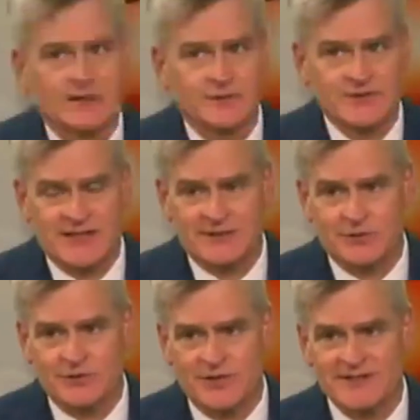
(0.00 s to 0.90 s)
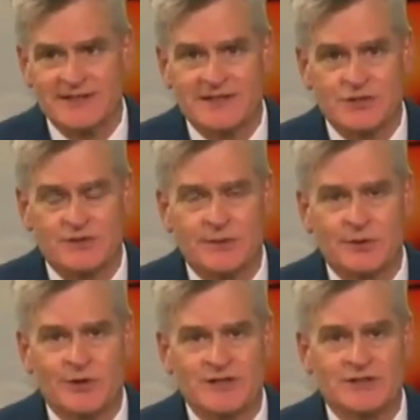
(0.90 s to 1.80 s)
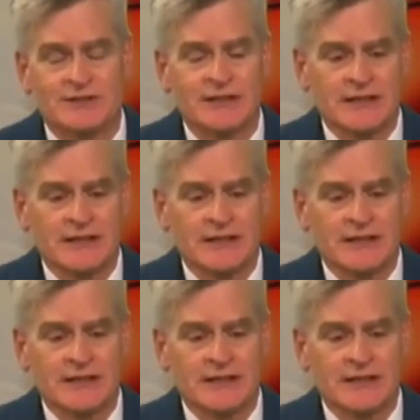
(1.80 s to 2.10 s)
has got to address the issue of immigration,